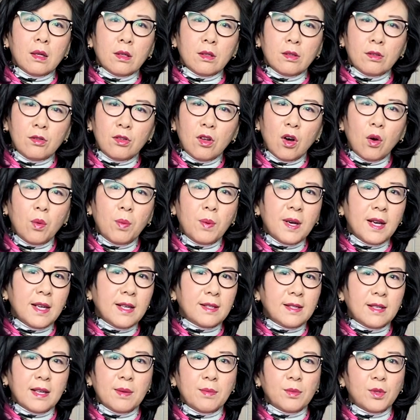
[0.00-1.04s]
Nobody
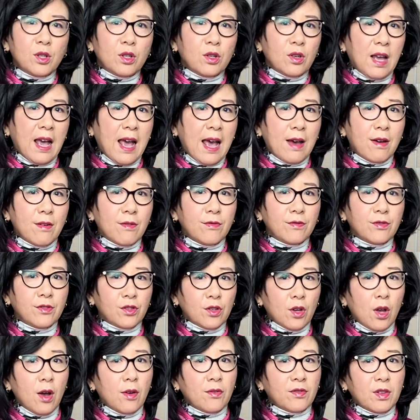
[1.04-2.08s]
seems to have
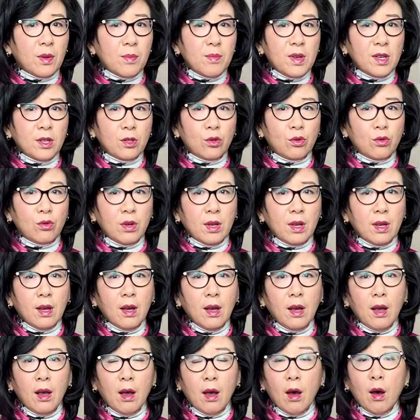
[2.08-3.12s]
solved the mystery
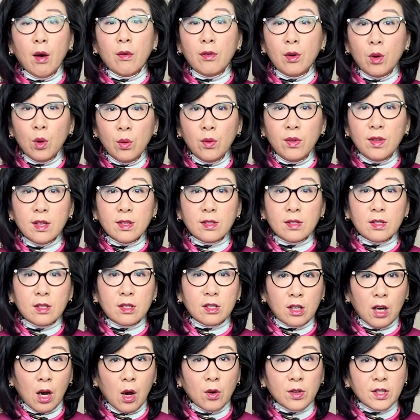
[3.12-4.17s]
of who this
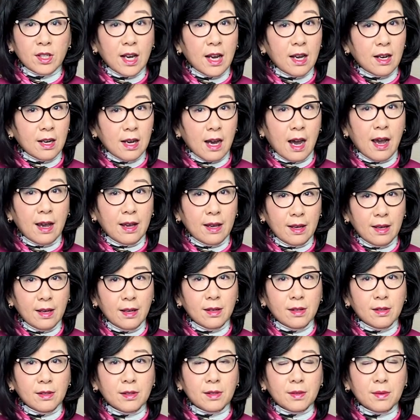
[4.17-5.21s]
Cao Shan guy
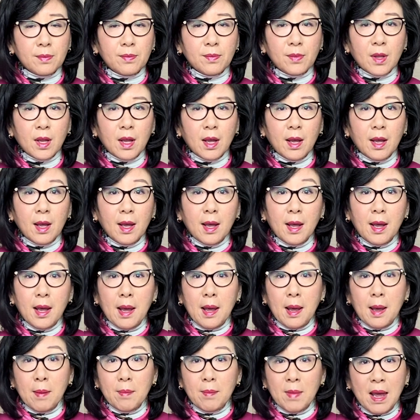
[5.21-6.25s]
is.
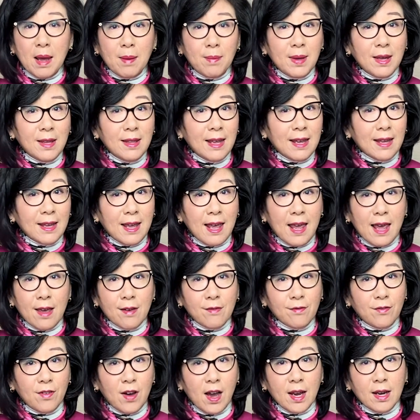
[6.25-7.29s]
Maybe they
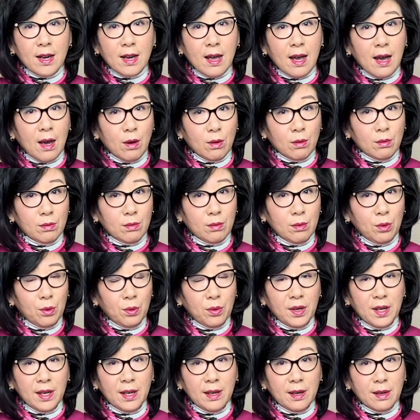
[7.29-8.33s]
can't find out who
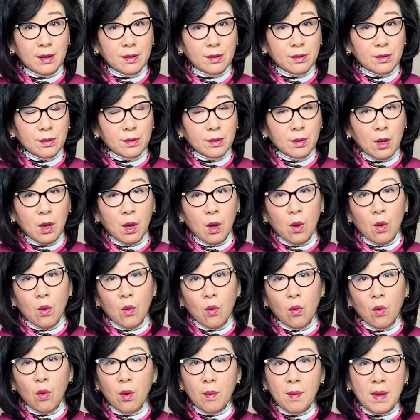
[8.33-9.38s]
he is,
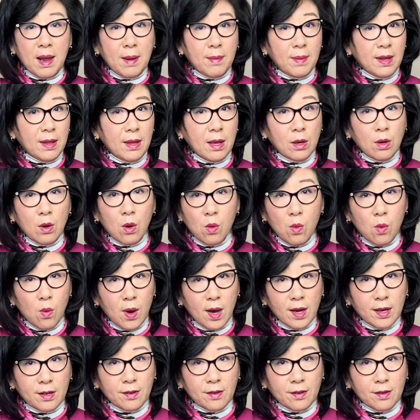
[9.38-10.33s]
or maybe they don't want to